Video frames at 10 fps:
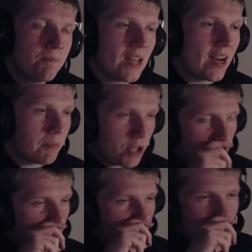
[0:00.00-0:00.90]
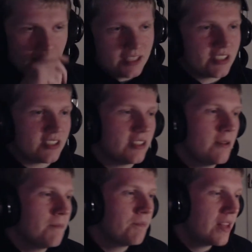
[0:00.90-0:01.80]
And I'm curious
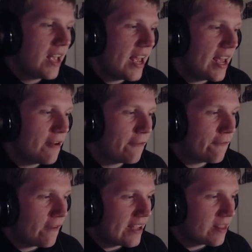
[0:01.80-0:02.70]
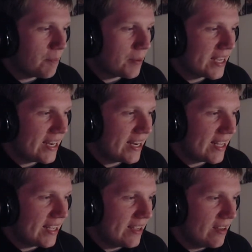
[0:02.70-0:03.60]
if at the beginning
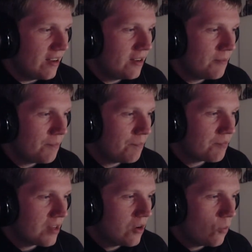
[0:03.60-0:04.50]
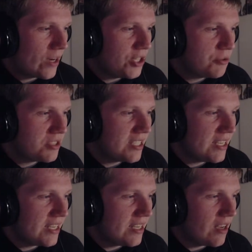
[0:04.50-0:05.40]
here, when you
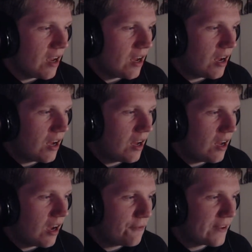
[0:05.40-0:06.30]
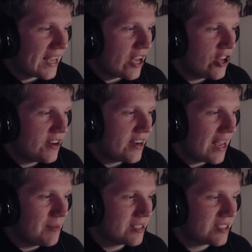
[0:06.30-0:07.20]
see, I forget her
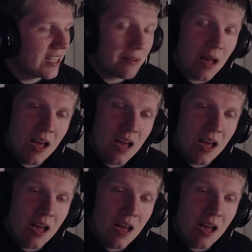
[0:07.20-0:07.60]
name, it's like